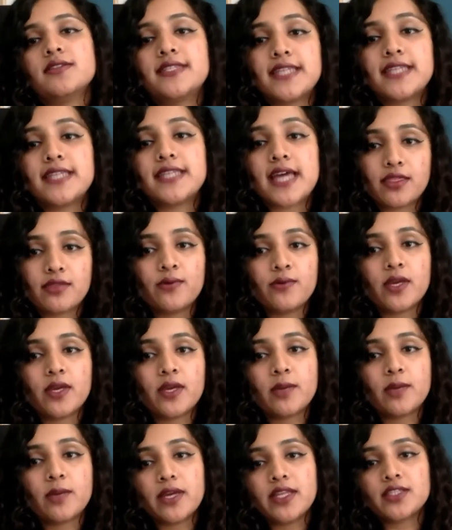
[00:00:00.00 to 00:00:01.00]

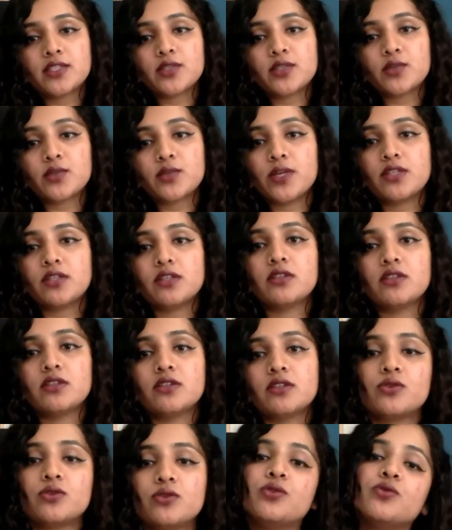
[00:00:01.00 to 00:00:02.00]
Satvik, my next question
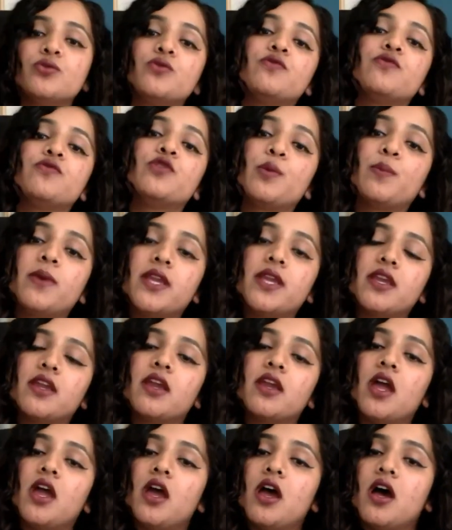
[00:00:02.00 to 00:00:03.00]
to you would be:
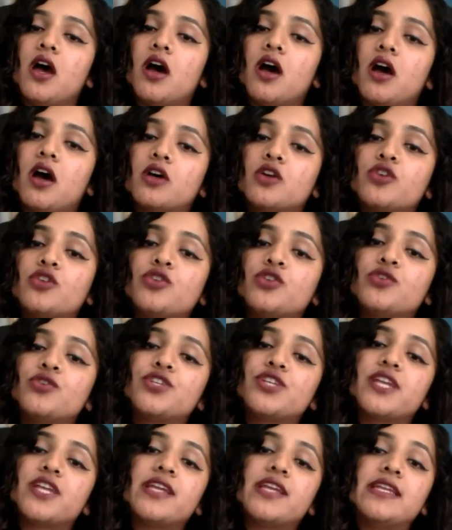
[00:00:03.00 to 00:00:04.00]
could you
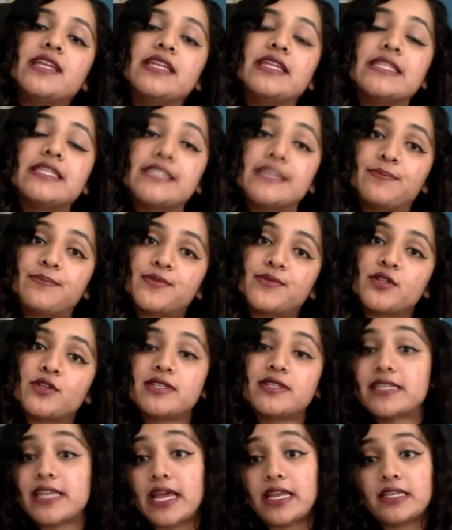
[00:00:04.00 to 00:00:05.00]
share any tips or
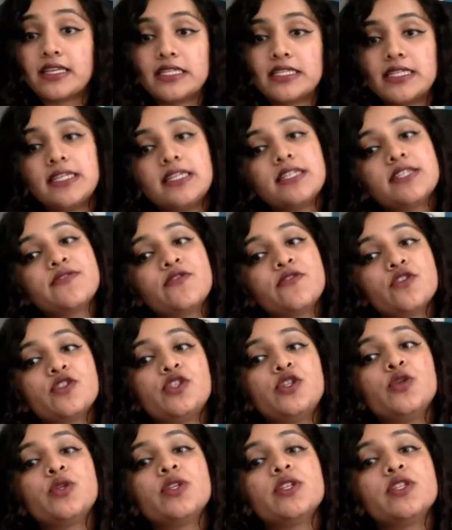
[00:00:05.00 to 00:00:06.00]
strategies for
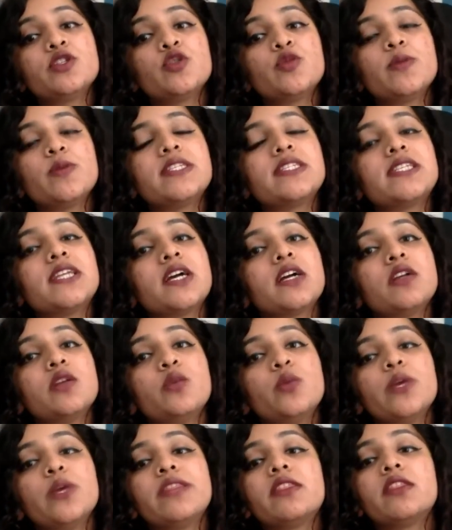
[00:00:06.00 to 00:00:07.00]
students who may
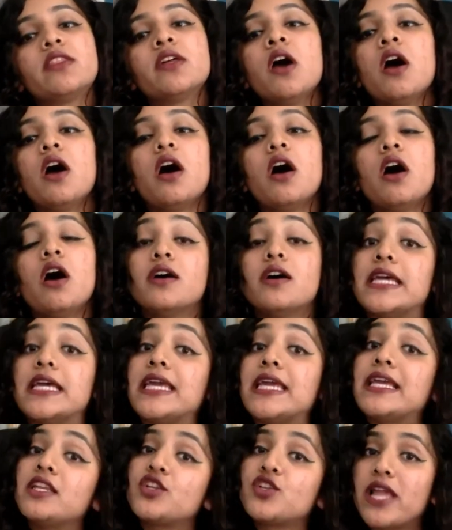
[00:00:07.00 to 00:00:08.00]
struggle with
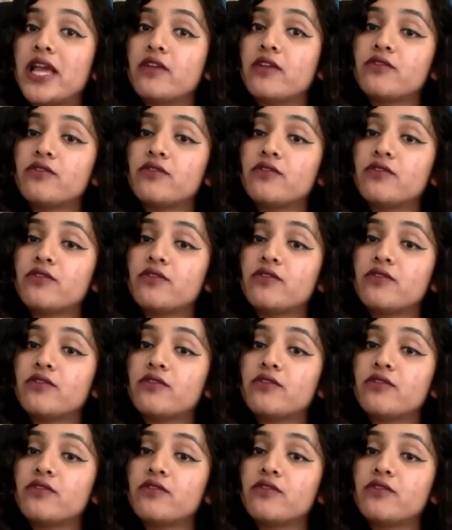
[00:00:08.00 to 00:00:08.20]
English